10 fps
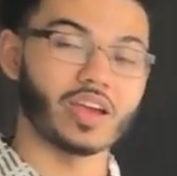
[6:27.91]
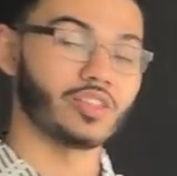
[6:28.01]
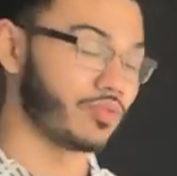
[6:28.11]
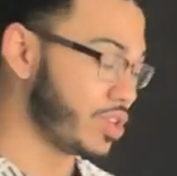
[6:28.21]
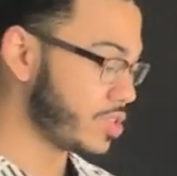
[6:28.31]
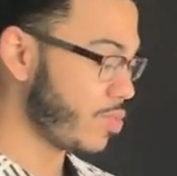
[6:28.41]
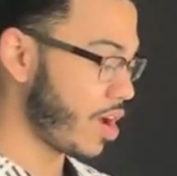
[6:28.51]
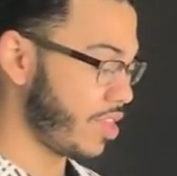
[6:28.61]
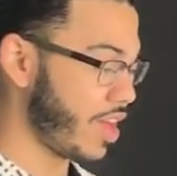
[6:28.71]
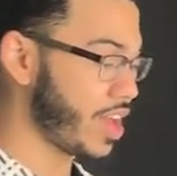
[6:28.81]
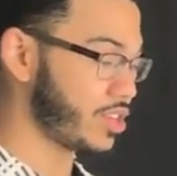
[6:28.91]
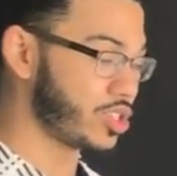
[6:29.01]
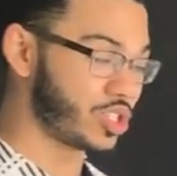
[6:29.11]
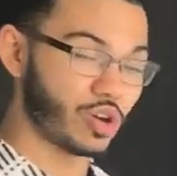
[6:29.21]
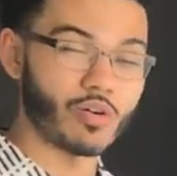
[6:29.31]
And the reason why that is
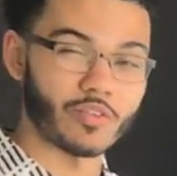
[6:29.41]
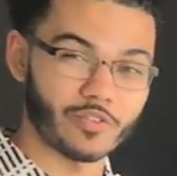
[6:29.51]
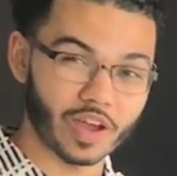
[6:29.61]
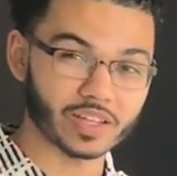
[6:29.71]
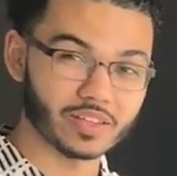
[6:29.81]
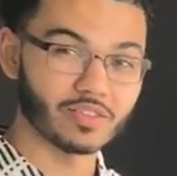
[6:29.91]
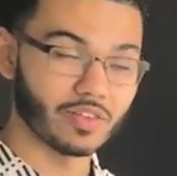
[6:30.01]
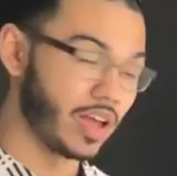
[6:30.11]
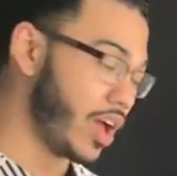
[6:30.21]
so effective,